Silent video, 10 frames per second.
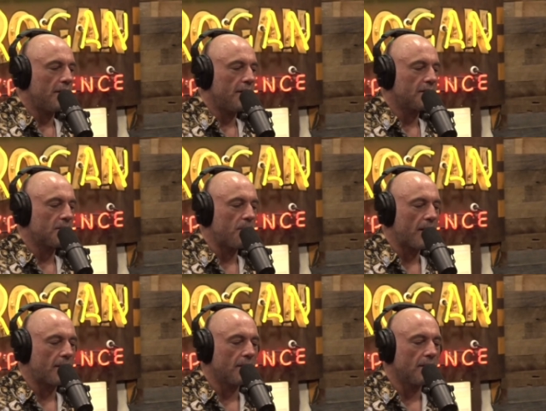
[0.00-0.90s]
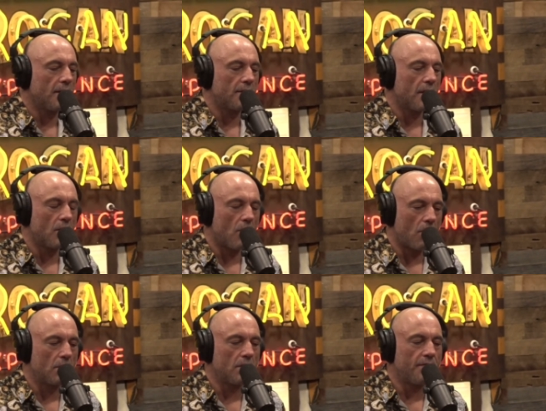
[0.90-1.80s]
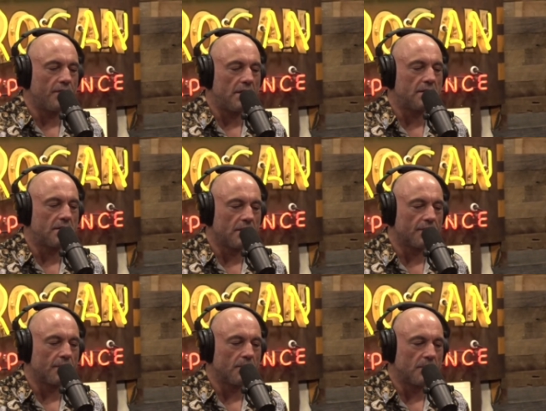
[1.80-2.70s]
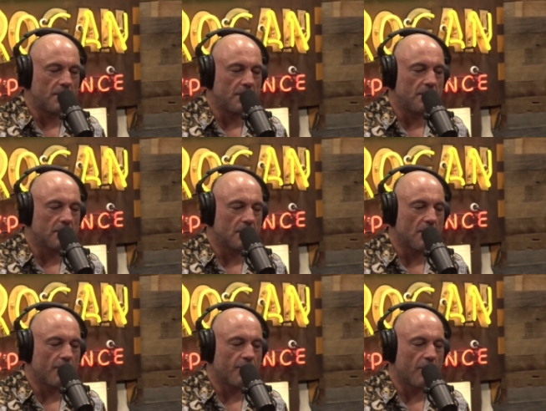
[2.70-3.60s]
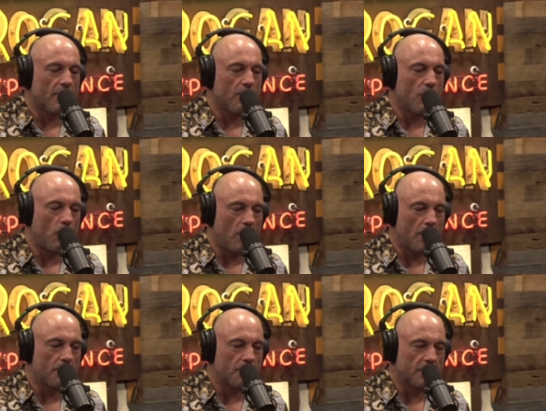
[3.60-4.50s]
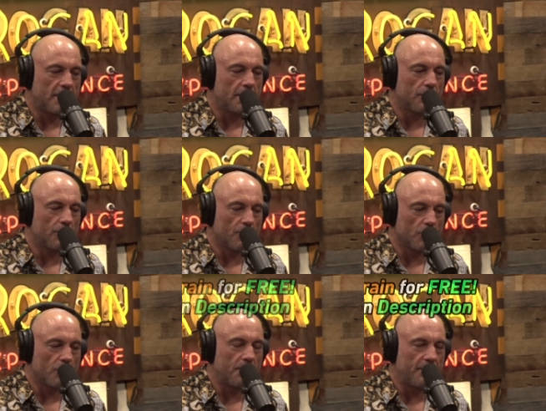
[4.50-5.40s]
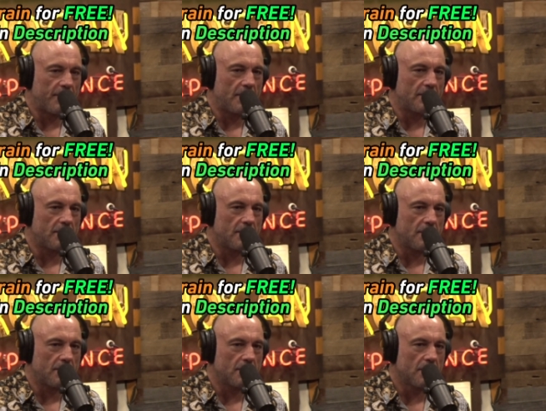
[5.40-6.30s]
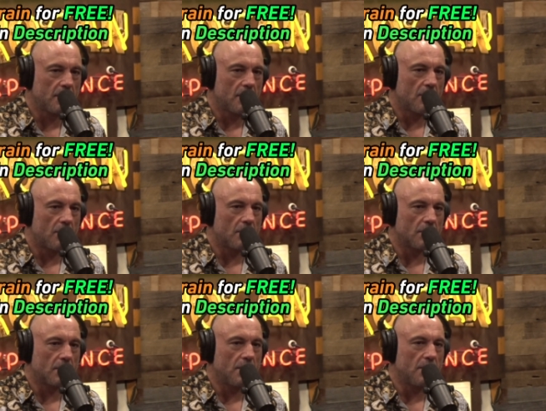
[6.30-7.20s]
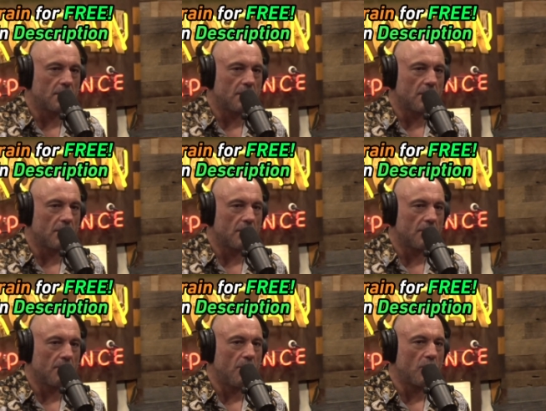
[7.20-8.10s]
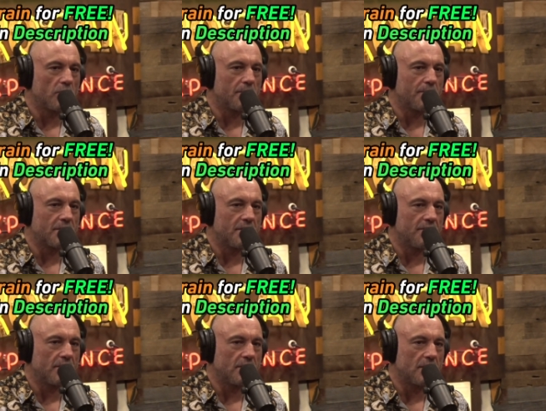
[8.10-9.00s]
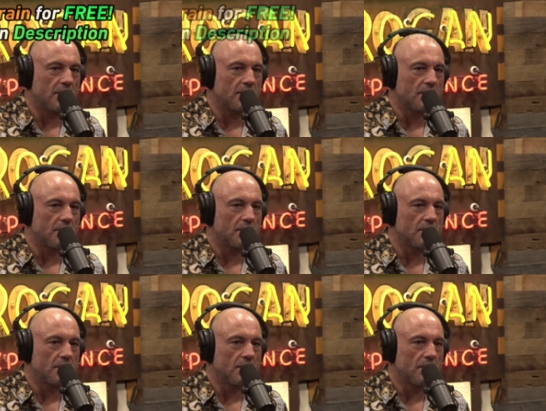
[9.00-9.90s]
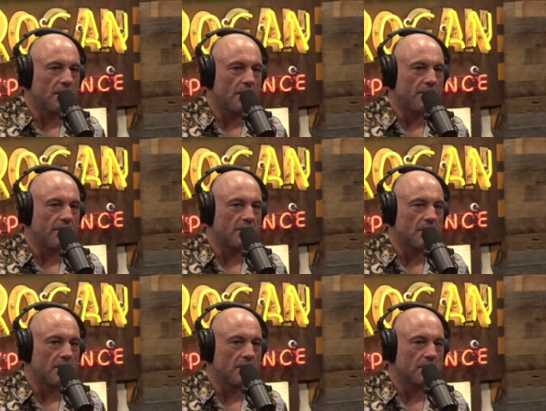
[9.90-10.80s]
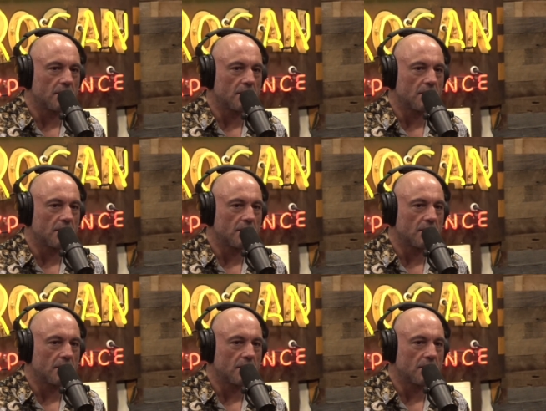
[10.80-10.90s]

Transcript: speculate that all of these different machines come from one particular group of entities, or is there multiple civilizations that are visiting us?